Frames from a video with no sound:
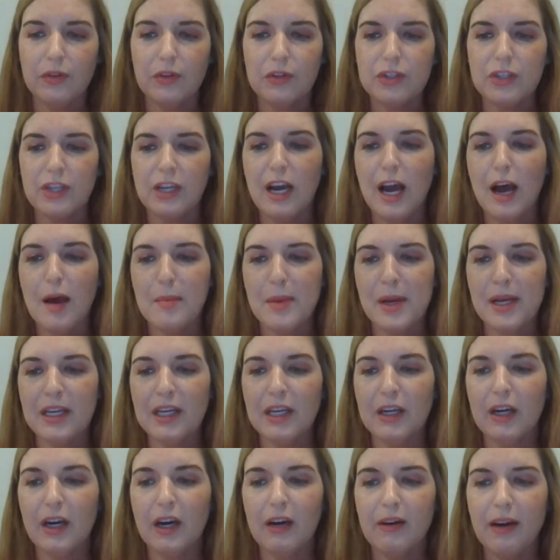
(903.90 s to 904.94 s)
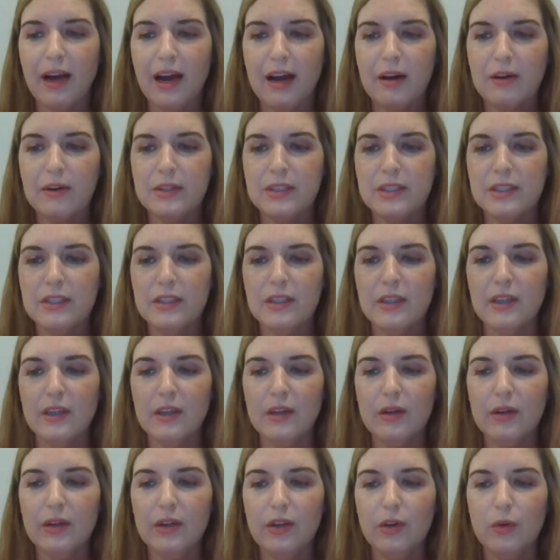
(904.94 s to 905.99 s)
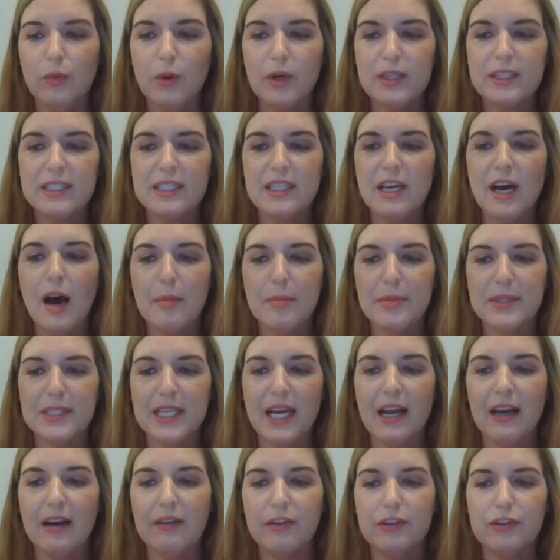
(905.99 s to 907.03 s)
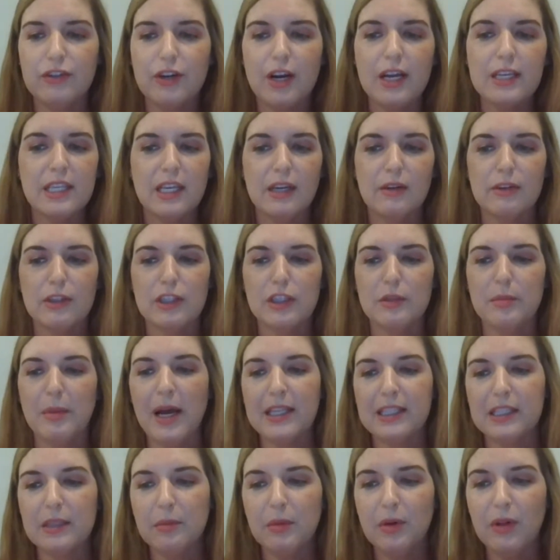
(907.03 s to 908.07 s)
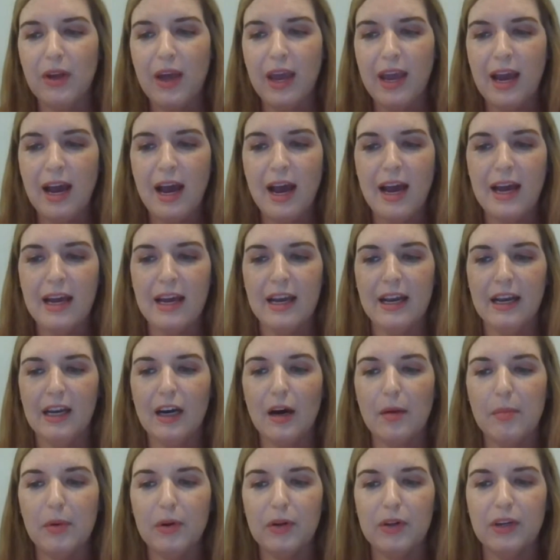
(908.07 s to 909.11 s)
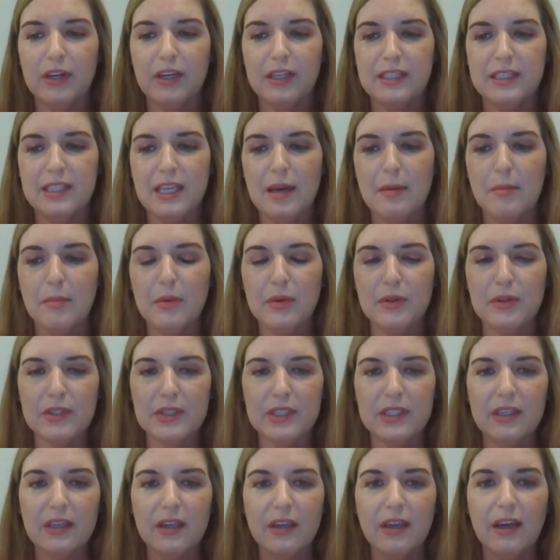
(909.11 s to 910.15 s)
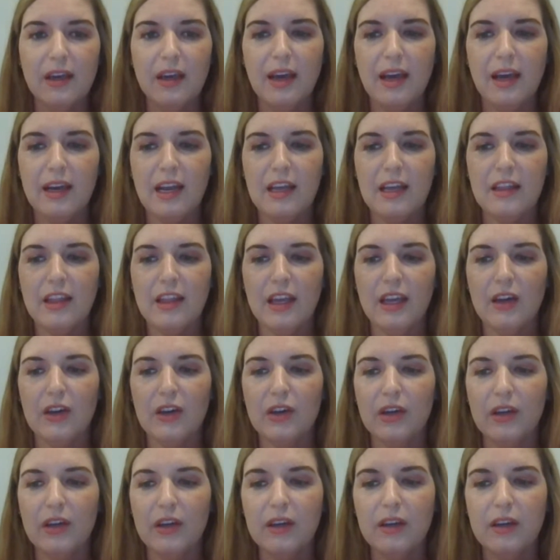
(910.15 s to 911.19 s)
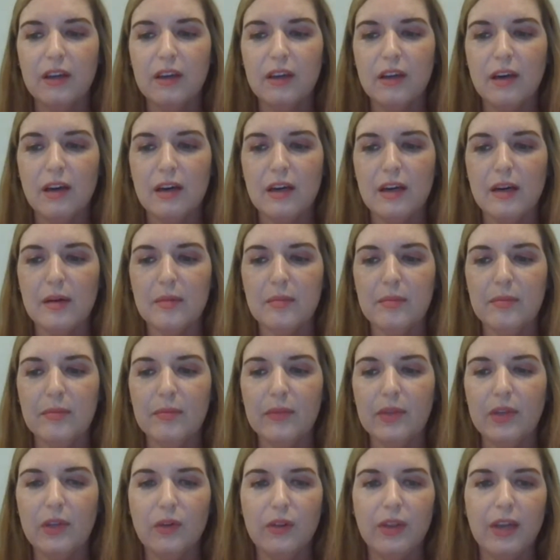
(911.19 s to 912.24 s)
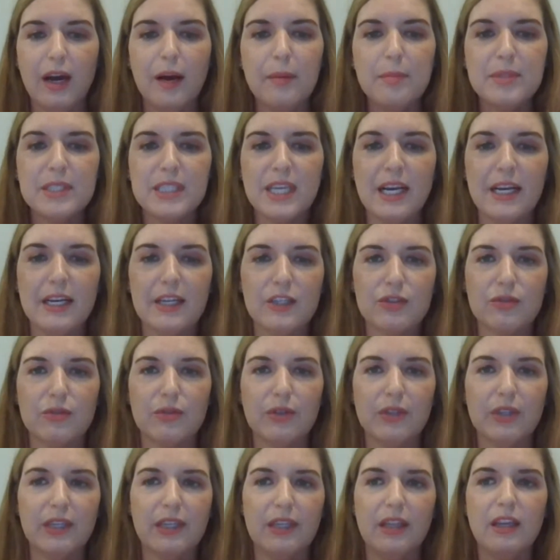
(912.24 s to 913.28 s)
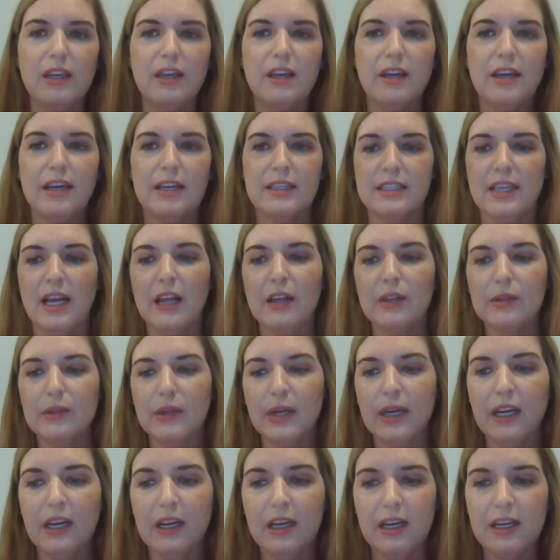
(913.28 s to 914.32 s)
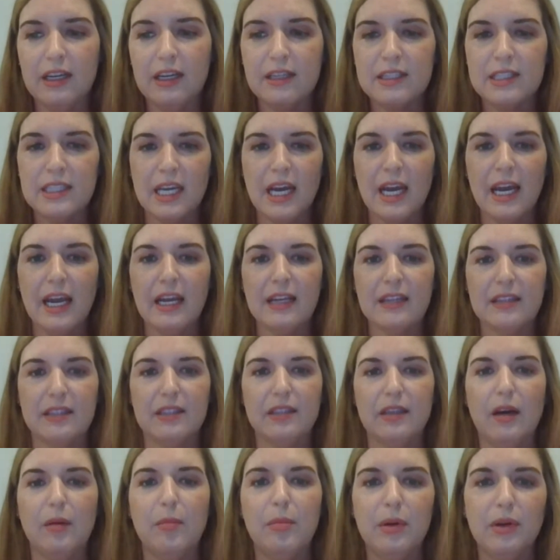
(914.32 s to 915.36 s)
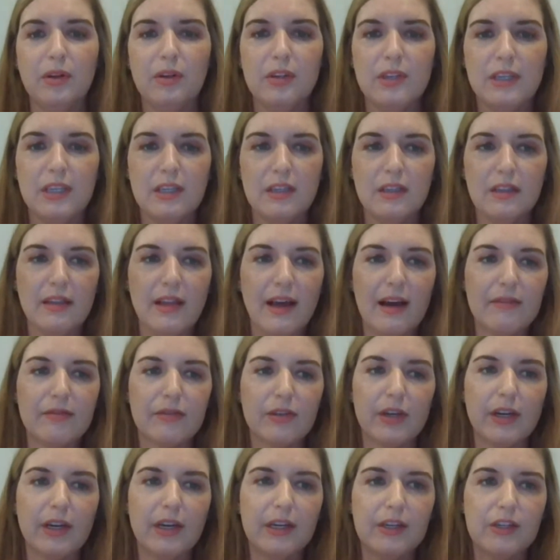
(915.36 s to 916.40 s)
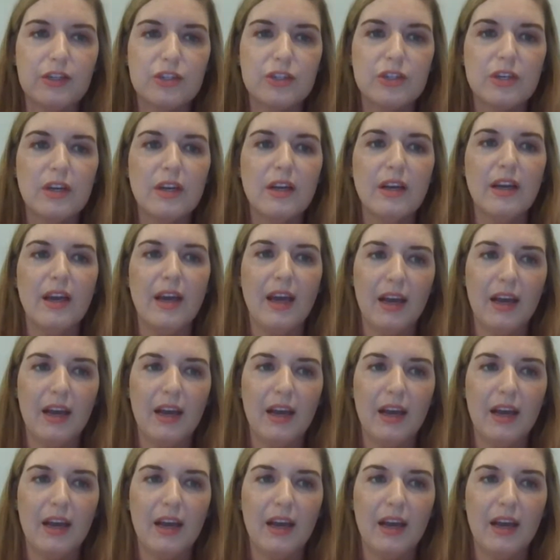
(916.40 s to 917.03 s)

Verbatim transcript: you know, there's a comment here around, you know, what's the upside of addressing responsible A I, and a couple good examples. And I think, um, you know, the upside is really the accelerated insights, ability to leverage